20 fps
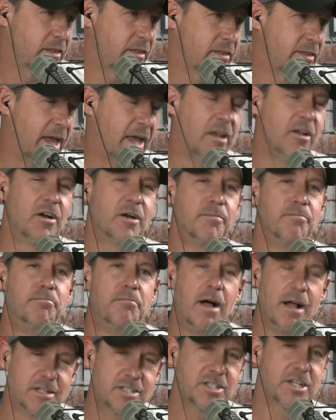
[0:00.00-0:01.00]
they look
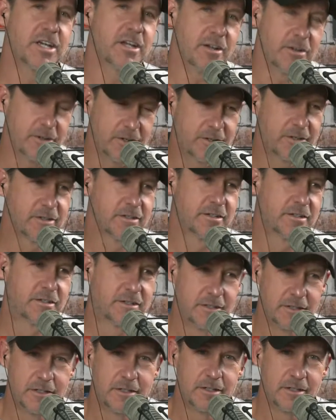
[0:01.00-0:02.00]
muscular
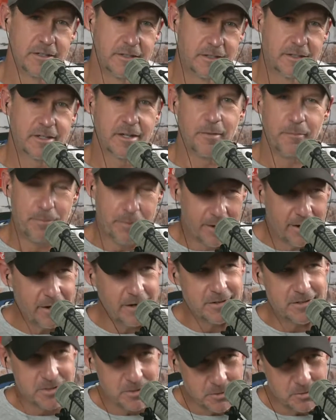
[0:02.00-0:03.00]

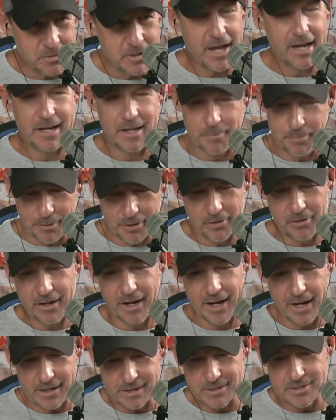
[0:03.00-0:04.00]
compared to naked Bill
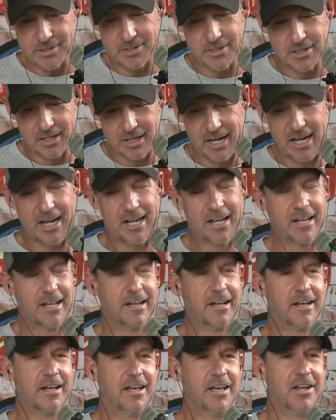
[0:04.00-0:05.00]
Gates.
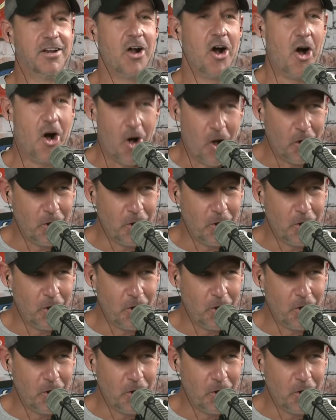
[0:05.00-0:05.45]
And all